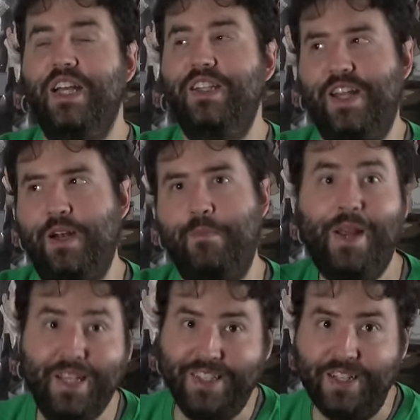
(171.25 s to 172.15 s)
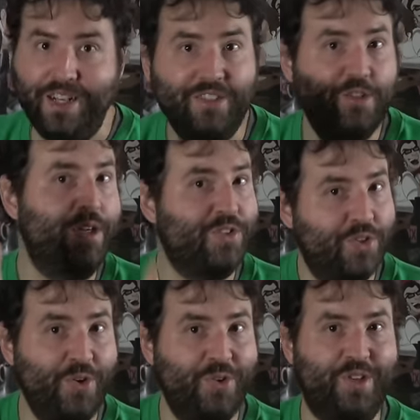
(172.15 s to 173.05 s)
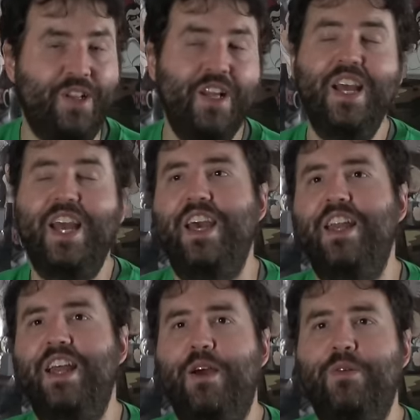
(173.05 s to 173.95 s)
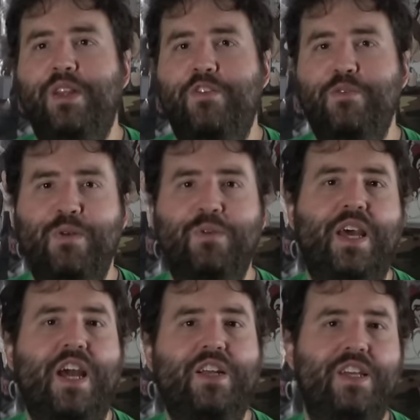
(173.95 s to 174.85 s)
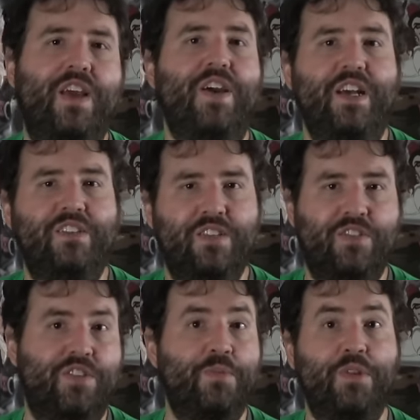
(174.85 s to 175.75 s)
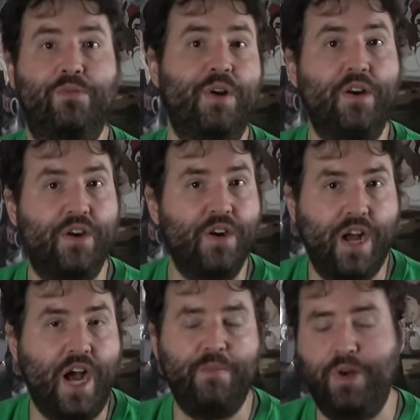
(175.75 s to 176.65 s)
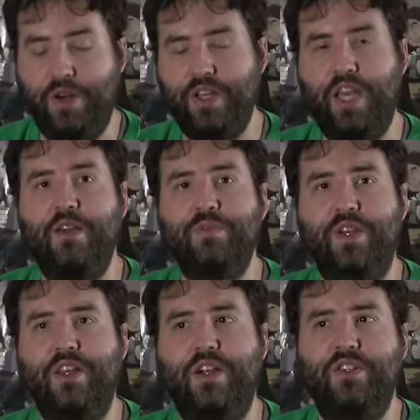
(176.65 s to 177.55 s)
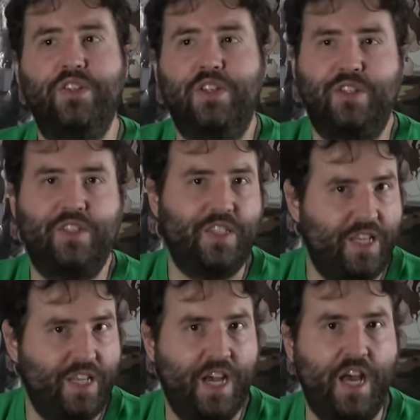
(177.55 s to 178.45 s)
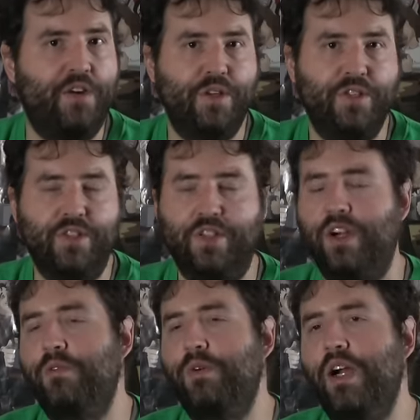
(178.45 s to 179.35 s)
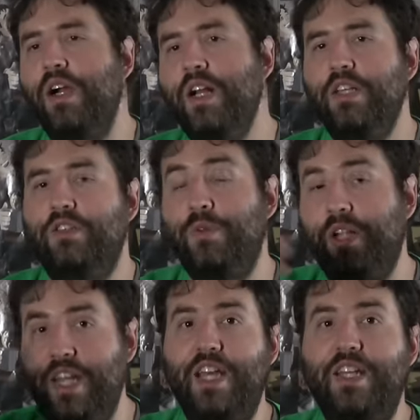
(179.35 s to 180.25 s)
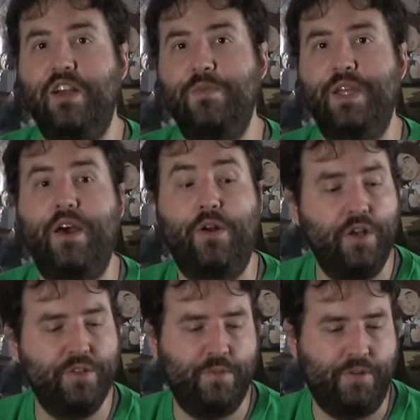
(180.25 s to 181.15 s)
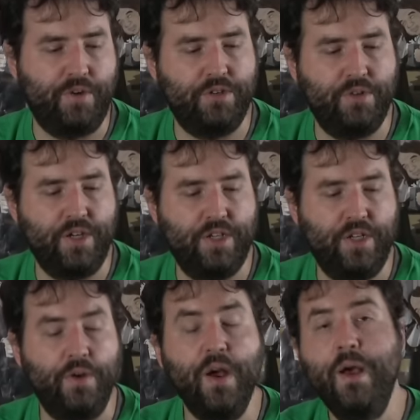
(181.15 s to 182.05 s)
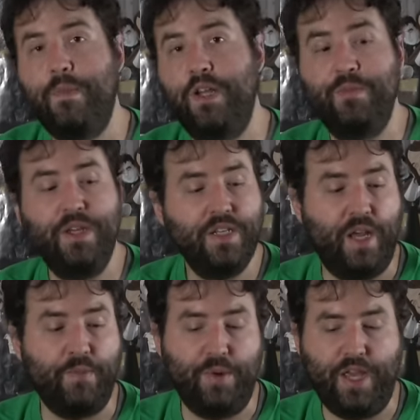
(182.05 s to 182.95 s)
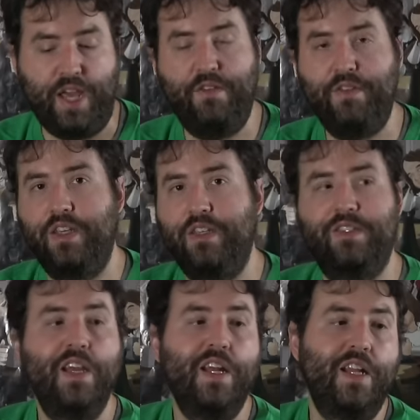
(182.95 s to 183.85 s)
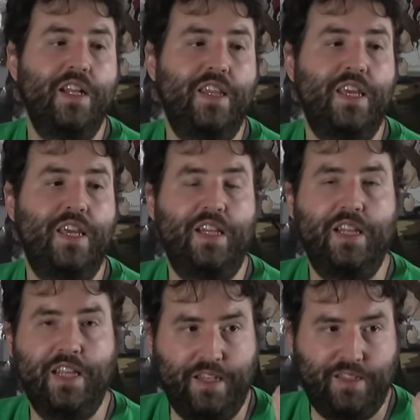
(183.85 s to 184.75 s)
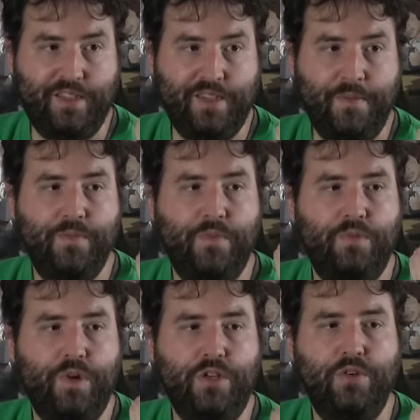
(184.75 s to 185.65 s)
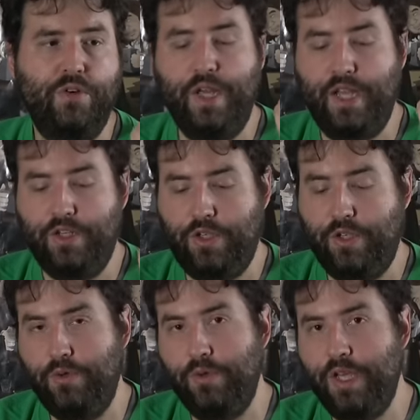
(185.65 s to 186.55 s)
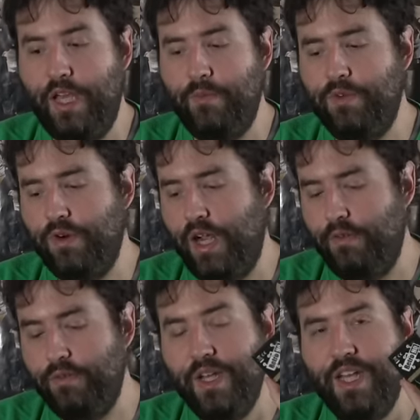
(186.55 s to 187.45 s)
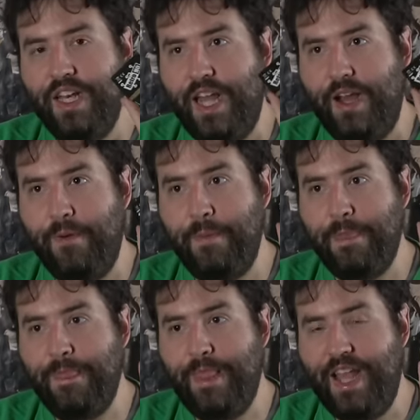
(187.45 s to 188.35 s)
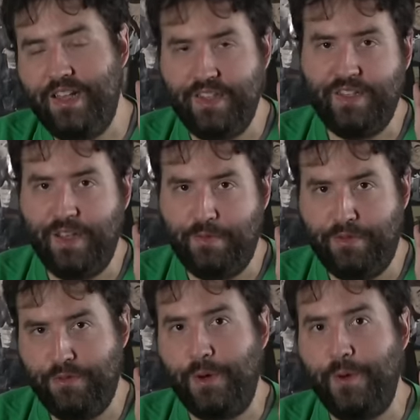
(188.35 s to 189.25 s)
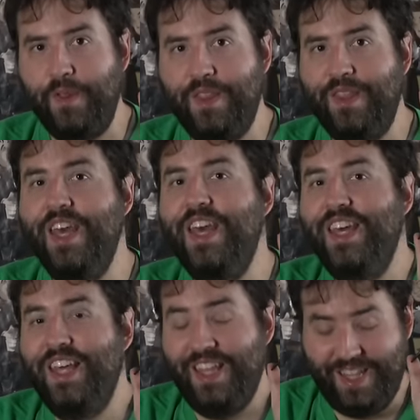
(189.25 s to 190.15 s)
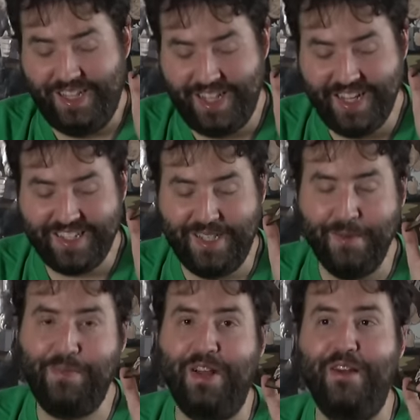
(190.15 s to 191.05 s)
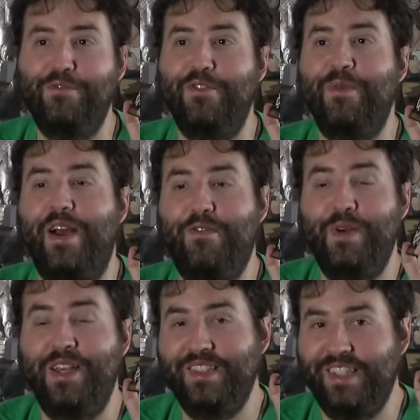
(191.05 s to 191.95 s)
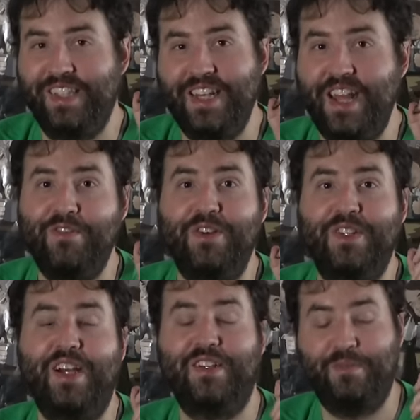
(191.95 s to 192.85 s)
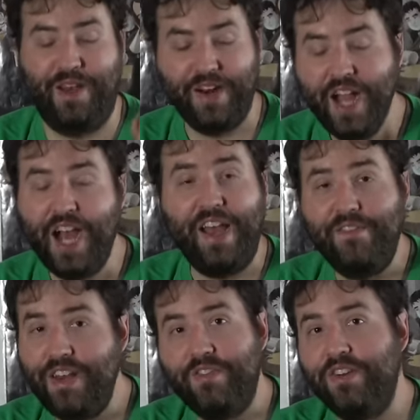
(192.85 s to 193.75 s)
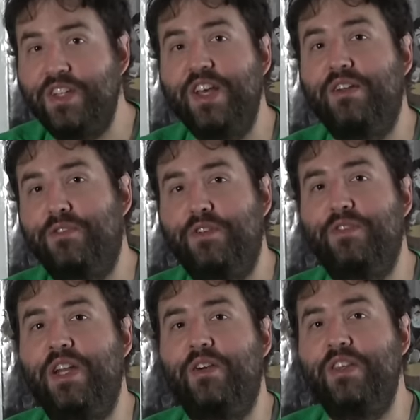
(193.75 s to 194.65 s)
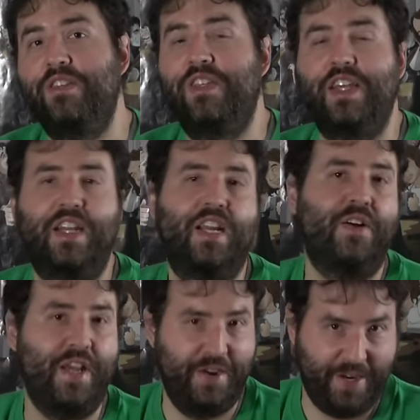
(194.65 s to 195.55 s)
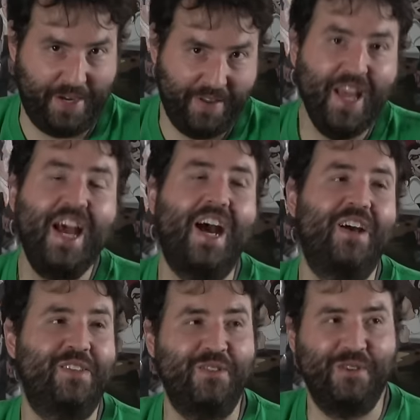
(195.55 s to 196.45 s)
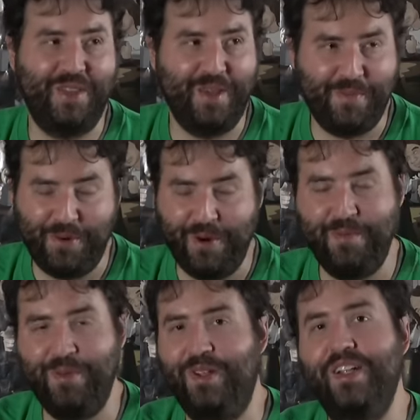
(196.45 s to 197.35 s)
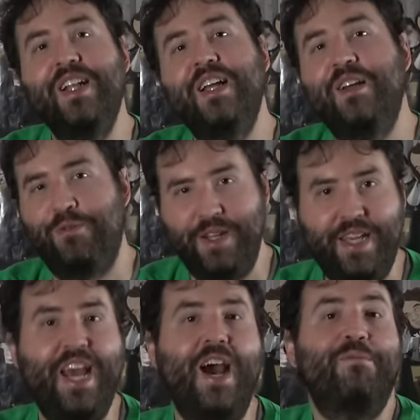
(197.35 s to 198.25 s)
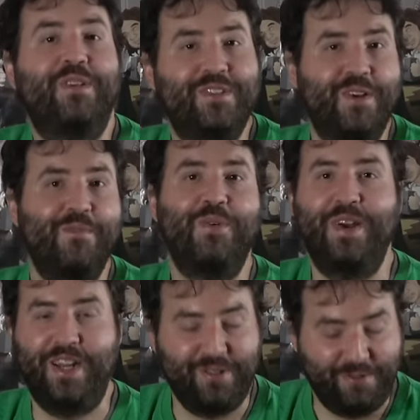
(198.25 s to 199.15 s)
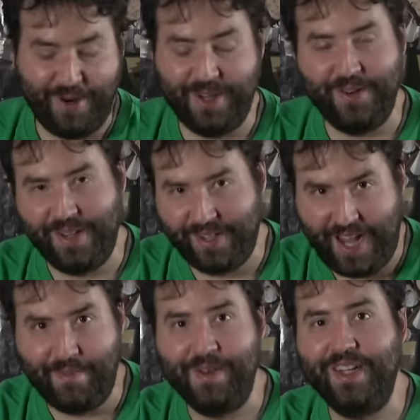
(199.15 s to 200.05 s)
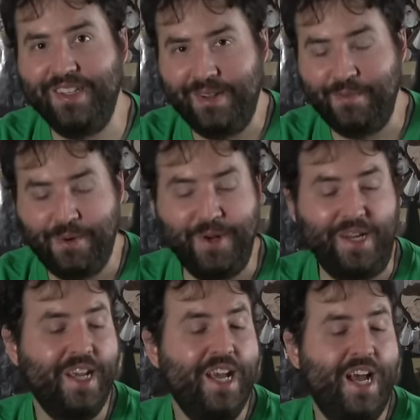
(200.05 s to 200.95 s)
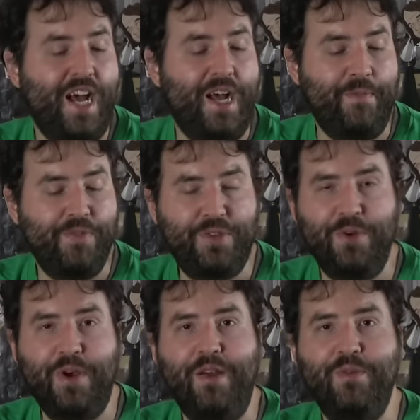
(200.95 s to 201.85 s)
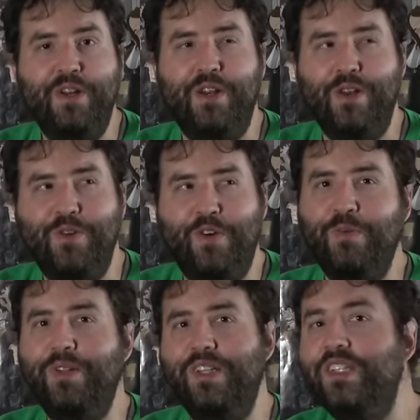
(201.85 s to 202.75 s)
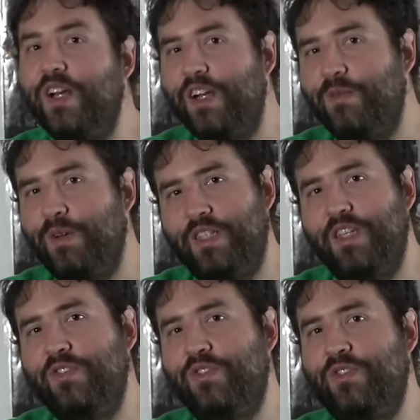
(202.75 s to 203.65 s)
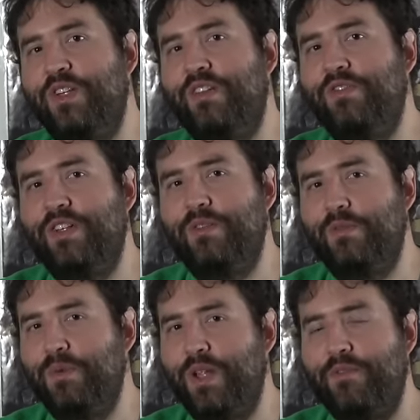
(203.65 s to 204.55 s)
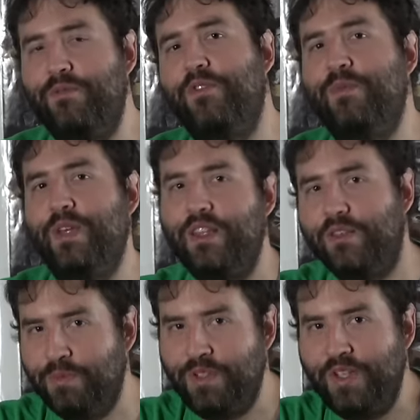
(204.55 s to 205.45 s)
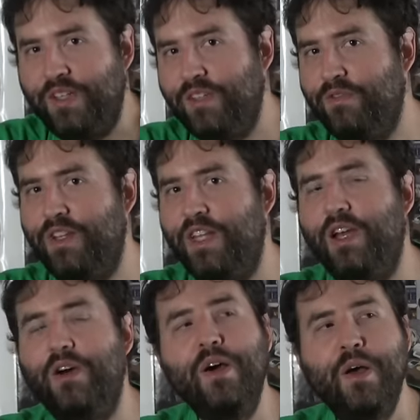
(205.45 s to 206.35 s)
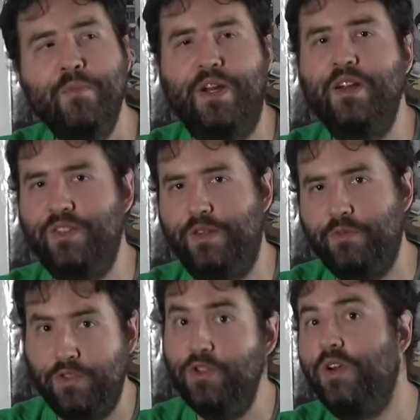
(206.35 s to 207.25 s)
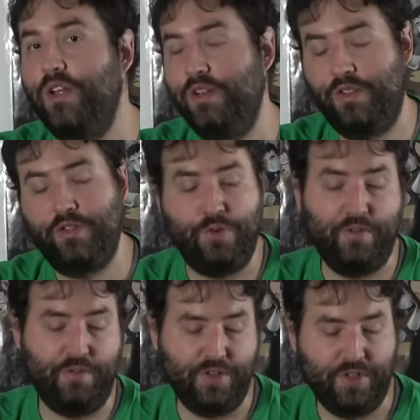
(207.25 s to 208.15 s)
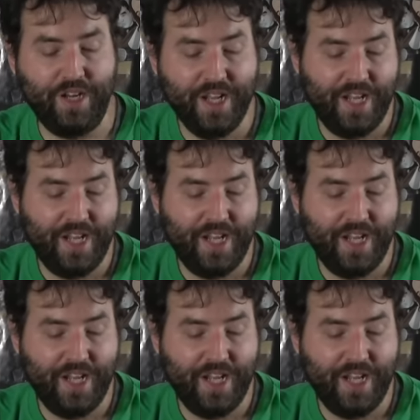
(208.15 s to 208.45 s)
It's not an amazing console, but it's cool. And I would love to be able to actually have access to some of the rarer oddball games on there just to see on original hardware. So I'm glad coming out also by Retro H Q. But in the meantime, what we have is the Lynx Retro H Q Game Drive. Now, as I said before, the, the Lynx is a platform I've basically never talked about. I've never done a full video on this thing. I know, I know, I know. I'll do the portable recaps at some point. I swear to you, it'll happen at some point. Um, so I wouldn't normally talk about the history of the, the platform in this particular video, but here's the, so here's the short version.